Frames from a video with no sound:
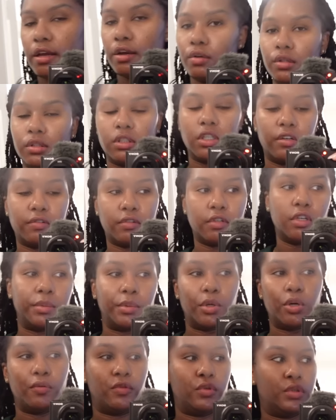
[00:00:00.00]
your stuff up
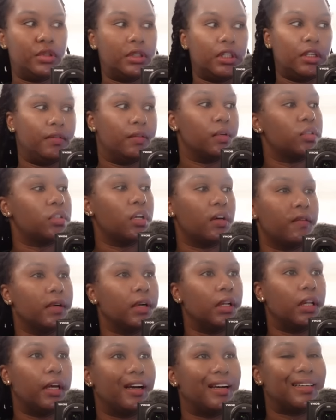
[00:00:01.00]
or if you just leave your stuff in
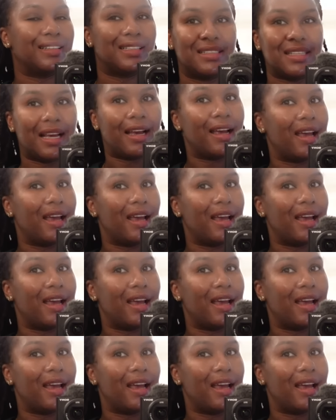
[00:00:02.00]
the luggage because I